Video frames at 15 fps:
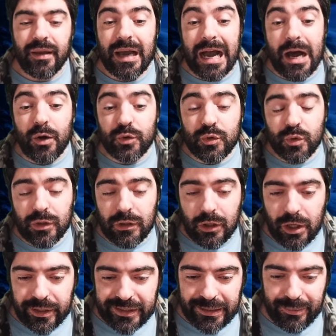how to
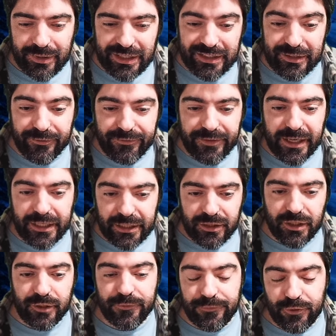unlock him in the very
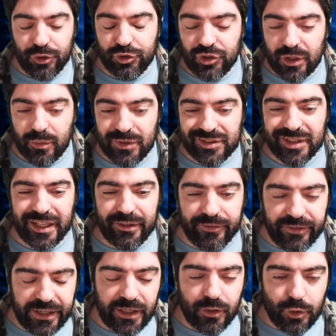near future. Once again,
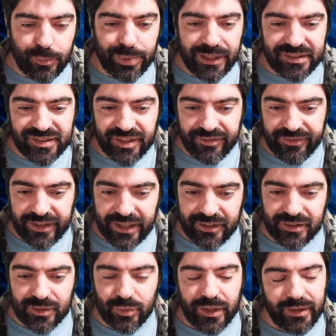very complex
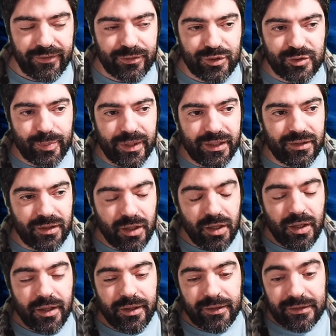event where you have to spend
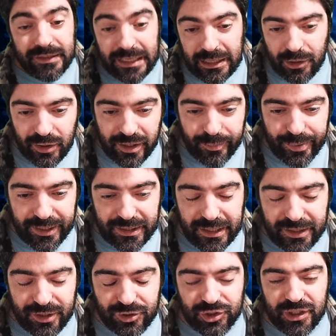yellow campaign
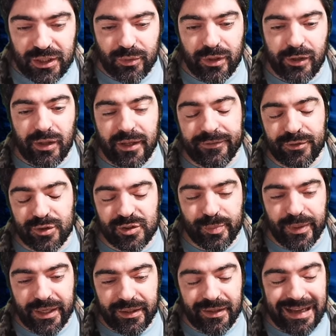energy, where you'll have to
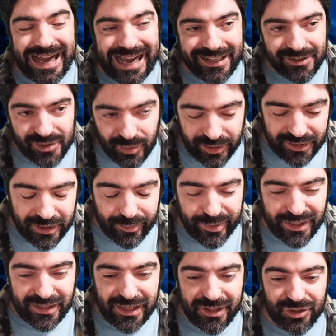spend isolate
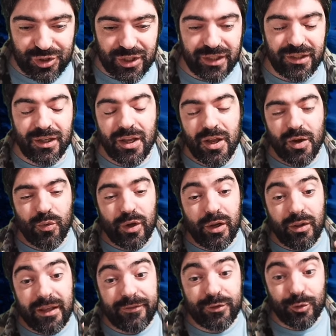campaign energy, where
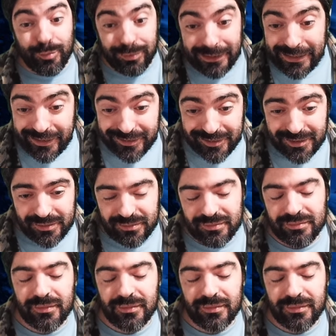you'll have to blitz,